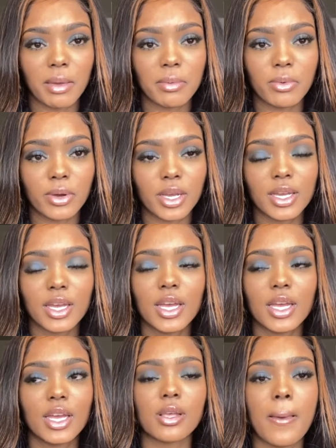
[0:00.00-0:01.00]
boy.
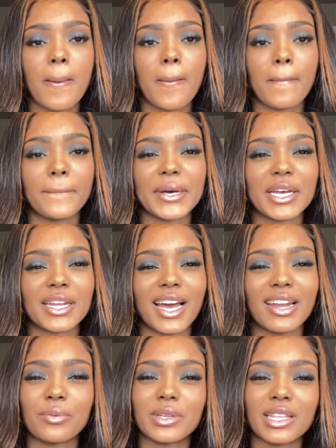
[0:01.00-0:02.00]
But I
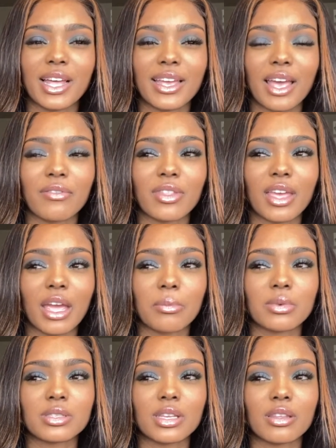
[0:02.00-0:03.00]
don't really like having the
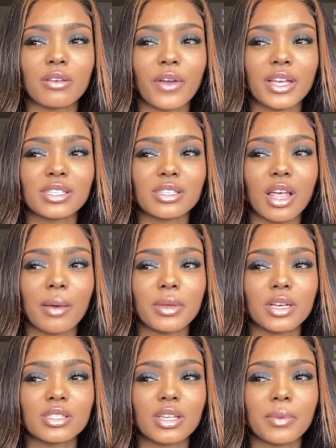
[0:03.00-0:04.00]
cameras in their faces a lot
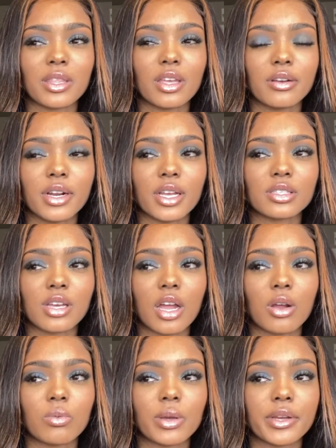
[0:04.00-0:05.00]
because, I mean, the internet's kind
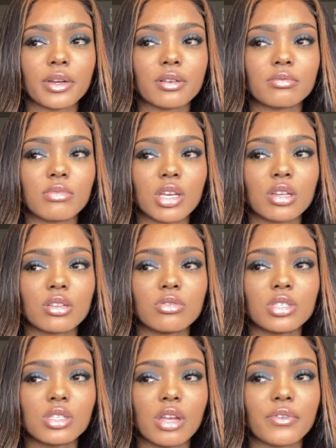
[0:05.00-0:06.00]
of weird and you
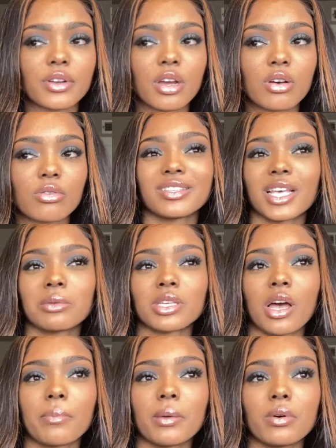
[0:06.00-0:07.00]
just never know. Same
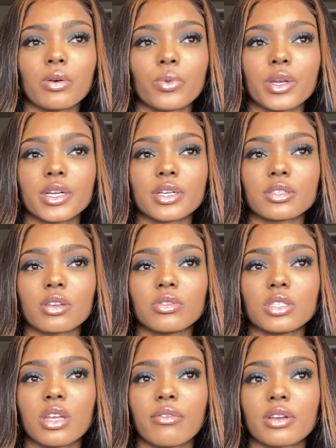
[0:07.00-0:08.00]
time, people are weird, so you
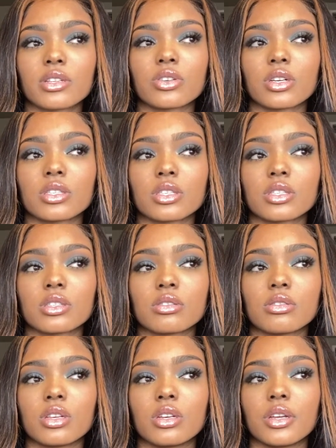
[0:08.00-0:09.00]
just never can trust
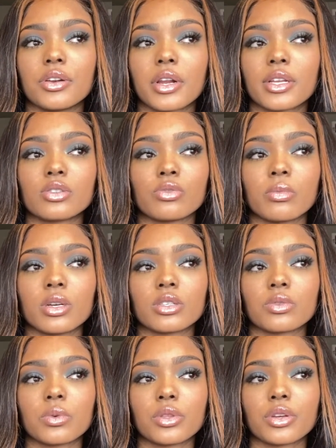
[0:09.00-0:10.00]
the internet too
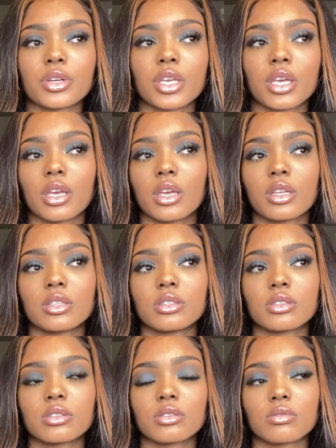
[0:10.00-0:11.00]
much with your kids.
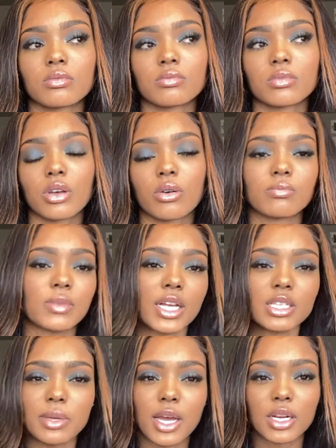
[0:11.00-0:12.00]
So I
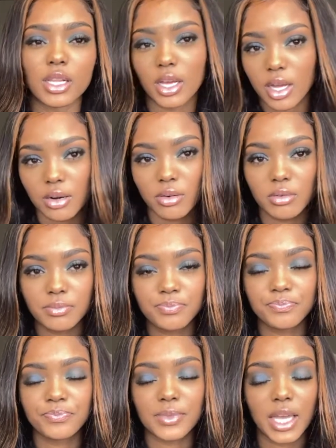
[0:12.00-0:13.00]
just be kind of like, I don't know,
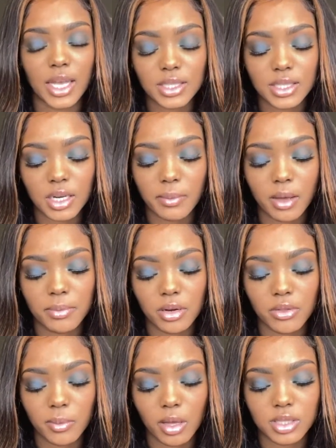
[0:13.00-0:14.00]
hesitant about
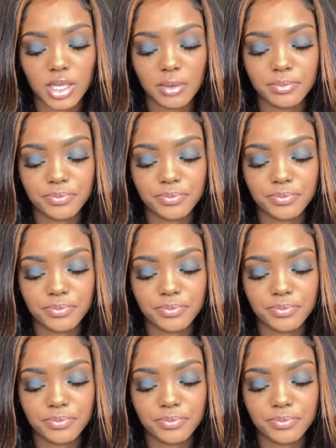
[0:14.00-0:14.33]
uploading them all the time.